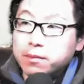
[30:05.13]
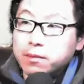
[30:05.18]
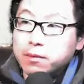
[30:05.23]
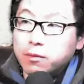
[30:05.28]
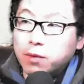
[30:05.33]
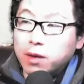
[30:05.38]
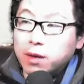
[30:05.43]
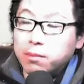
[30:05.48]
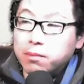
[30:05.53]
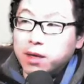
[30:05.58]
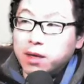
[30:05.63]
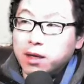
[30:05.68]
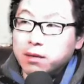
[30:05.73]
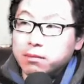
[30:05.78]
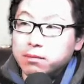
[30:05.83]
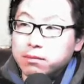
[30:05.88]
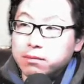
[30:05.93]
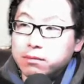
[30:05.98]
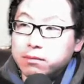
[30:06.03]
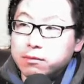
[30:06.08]
when my
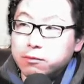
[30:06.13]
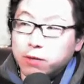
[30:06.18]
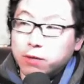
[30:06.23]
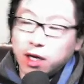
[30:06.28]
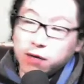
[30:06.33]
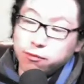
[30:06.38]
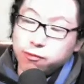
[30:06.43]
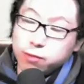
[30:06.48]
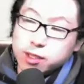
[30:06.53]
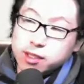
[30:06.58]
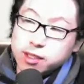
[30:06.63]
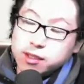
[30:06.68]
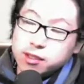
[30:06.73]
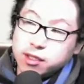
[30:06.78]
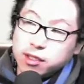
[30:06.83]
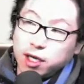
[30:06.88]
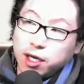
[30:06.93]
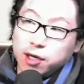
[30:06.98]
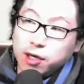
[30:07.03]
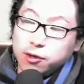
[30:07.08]
wife was a
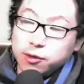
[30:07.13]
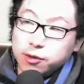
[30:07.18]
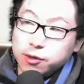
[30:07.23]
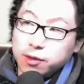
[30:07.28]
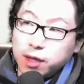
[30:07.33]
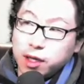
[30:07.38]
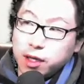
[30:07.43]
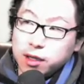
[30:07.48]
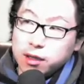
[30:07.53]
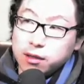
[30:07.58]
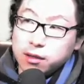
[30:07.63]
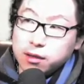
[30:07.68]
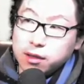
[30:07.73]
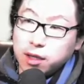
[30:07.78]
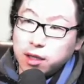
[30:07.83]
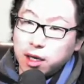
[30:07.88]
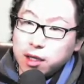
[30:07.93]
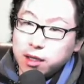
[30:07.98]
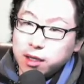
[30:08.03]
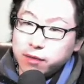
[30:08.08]
child, they did
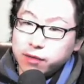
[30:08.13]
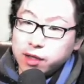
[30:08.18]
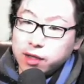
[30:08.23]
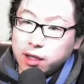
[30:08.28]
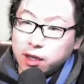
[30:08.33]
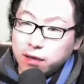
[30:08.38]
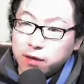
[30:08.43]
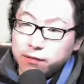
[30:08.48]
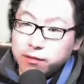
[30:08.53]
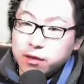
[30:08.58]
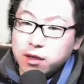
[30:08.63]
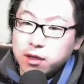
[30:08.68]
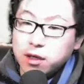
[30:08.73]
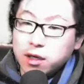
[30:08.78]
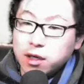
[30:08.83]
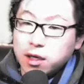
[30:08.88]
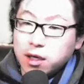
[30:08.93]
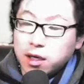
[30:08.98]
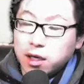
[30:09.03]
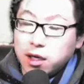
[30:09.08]
not have enough,
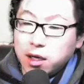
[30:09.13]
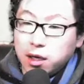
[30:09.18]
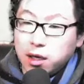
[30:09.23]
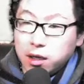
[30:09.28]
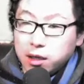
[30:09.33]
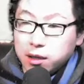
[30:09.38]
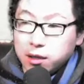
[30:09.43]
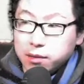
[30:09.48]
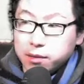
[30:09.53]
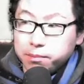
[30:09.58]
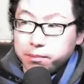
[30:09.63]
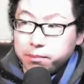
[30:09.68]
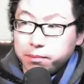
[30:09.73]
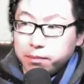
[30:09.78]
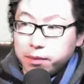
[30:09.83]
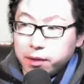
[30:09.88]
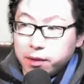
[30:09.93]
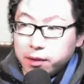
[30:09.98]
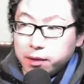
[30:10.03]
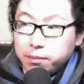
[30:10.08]
and
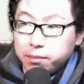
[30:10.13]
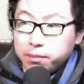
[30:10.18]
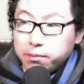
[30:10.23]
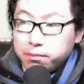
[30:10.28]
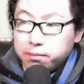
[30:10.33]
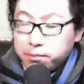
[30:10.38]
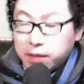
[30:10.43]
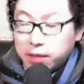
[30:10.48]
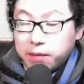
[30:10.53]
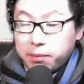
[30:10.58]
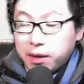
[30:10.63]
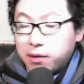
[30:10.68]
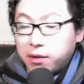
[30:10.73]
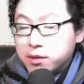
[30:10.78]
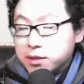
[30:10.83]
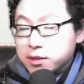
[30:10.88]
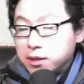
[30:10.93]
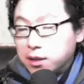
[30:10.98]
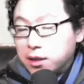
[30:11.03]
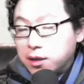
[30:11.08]
my
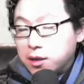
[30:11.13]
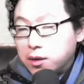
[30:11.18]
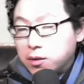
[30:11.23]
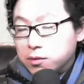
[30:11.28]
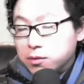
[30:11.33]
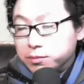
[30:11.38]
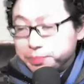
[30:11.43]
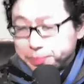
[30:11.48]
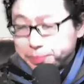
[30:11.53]
parents-in-law,